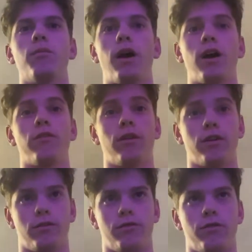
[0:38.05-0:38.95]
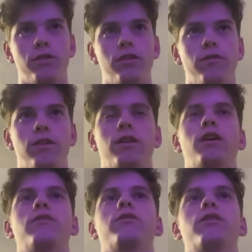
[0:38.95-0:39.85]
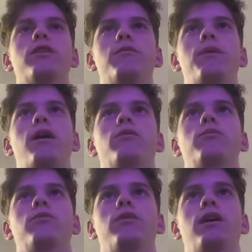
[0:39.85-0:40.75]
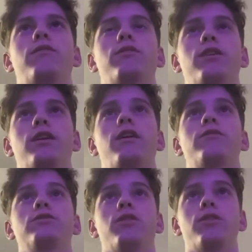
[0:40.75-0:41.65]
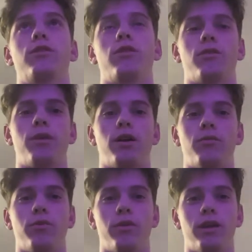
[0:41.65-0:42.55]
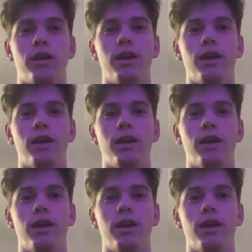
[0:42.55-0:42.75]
I have for the event, I have created a power. I have created. I have started on a PowerPoint,